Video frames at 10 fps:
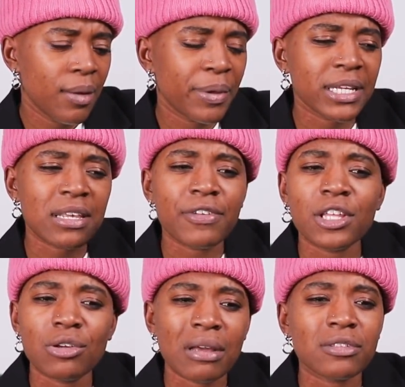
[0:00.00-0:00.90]
because I feel
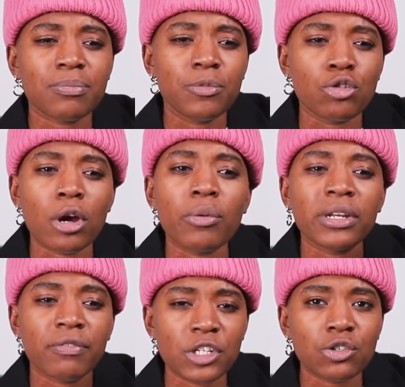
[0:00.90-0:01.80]
like you have to grow
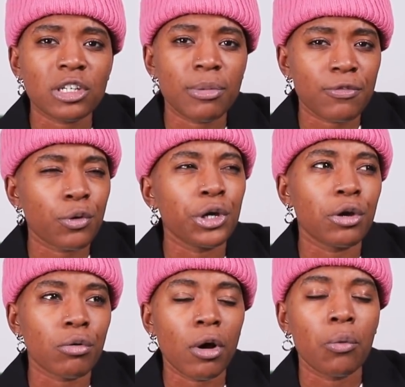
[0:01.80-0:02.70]
individually before you
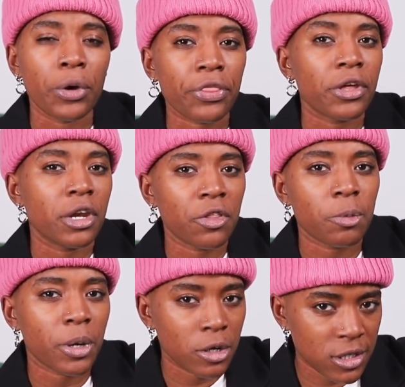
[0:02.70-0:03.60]
can grow with another
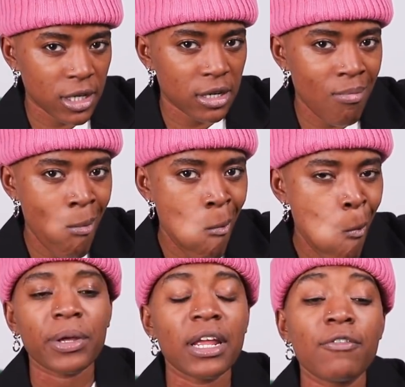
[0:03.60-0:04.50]
person.
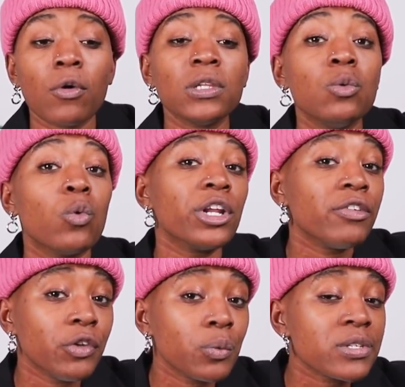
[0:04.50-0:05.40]
But if only one
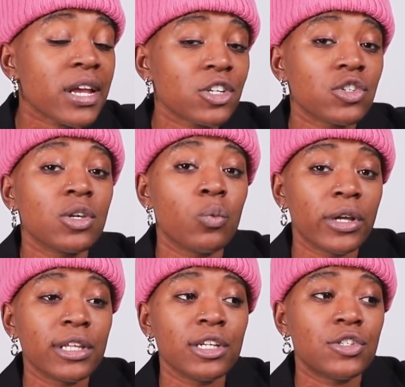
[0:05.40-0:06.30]
of you is actually
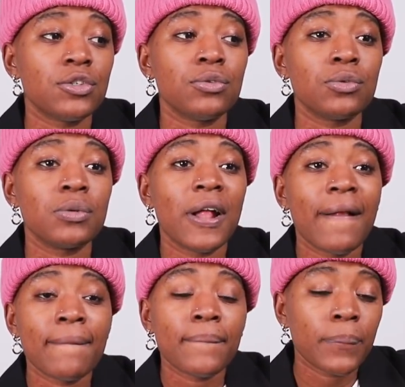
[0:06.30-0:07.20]
willing to
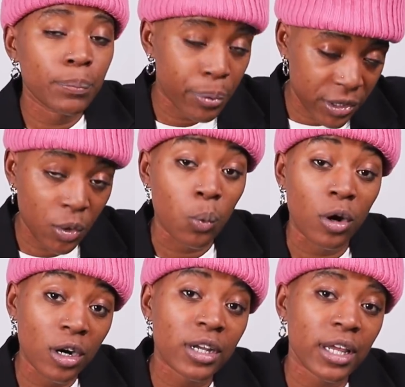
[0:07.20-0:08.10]
put the
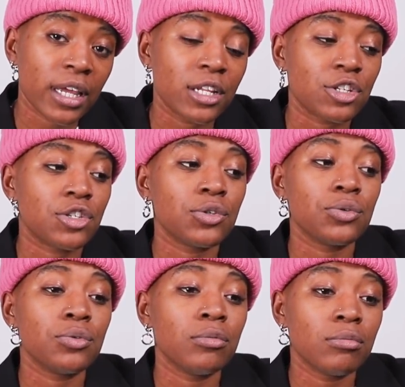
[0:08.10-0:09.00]
work
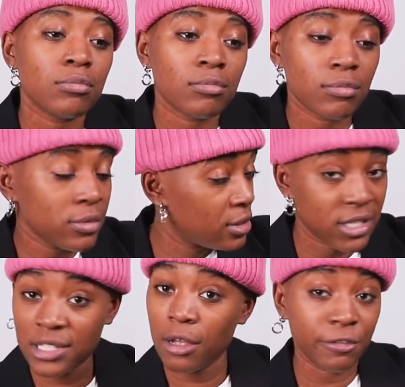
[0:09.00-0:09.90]
into the
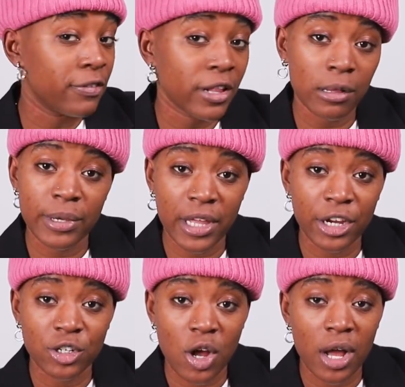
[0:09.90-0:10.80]
self-development that
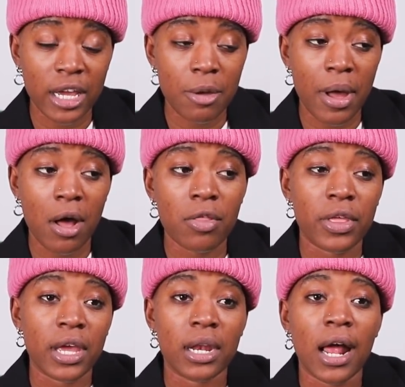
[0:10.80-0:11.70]
you're talking about,
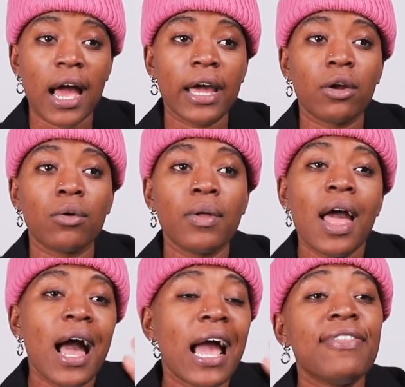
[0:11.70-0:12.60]
then
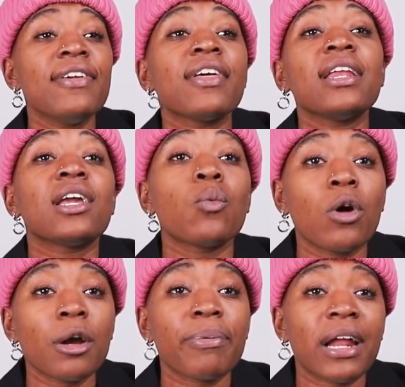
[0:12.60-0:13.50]
I think that it can
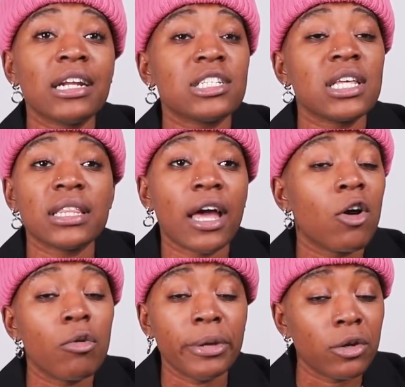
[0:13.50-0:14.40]
work, but I just think that
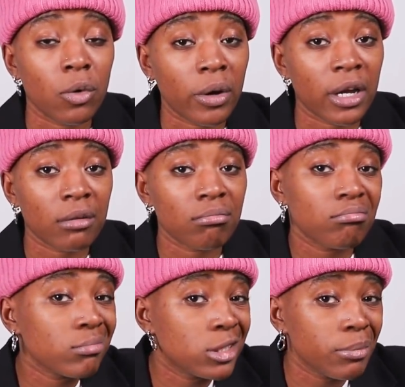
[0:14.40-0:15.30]
hell will be annoying,
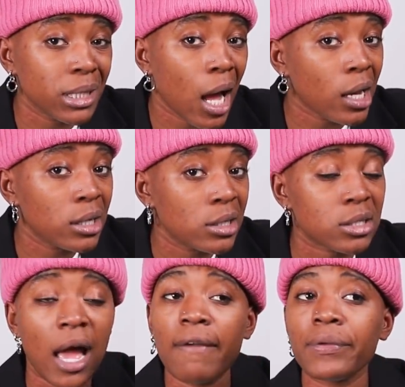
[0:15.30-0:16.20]
to be
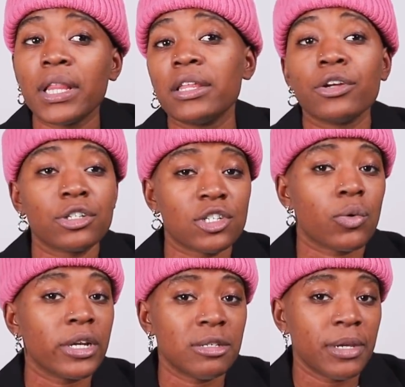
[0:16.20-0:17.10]
honest. I feel like they're just
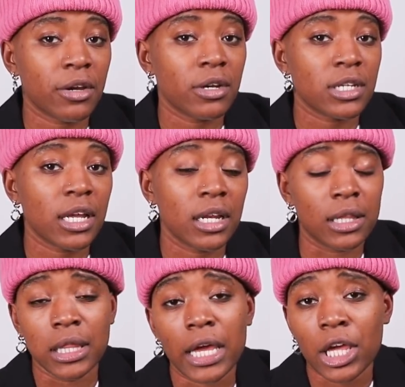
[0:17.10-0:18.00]
going to be
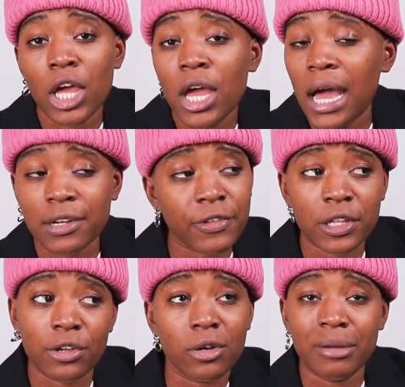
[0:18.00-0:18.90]
irritated. Like, I feel
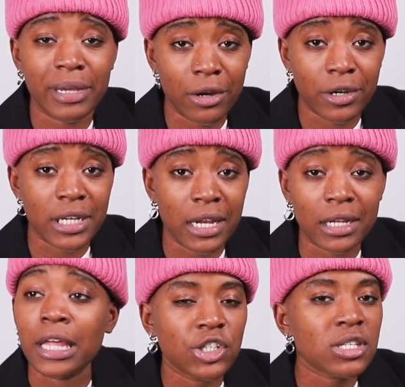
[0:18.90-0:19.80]
like they're going to be
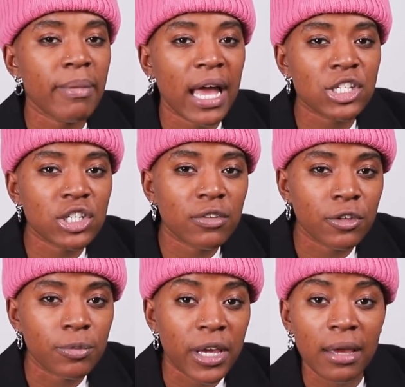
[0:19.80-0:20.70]
irritating. Just imagine if
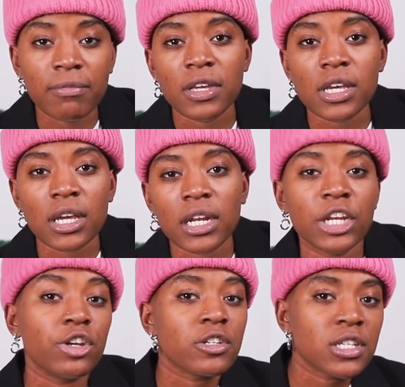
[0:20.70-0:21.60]
you became vegan
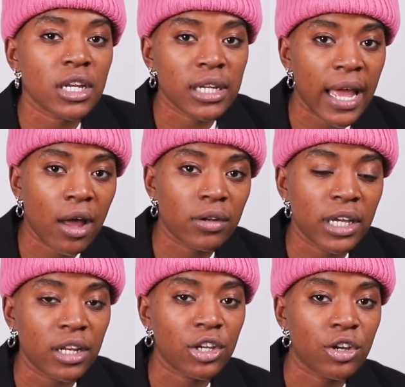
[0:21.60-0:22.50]
and you're sitting down
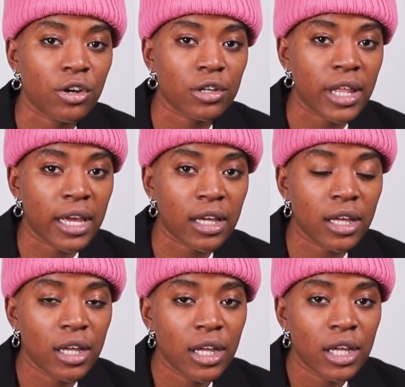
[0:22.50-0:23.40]
eating your like
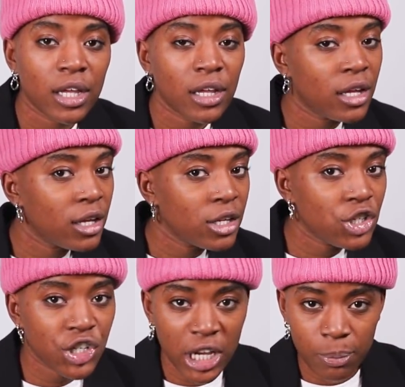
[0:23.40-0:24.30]

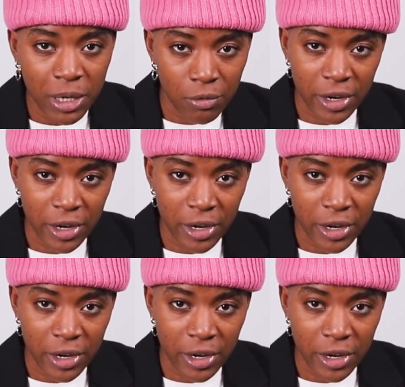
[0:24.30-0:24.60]
chickpea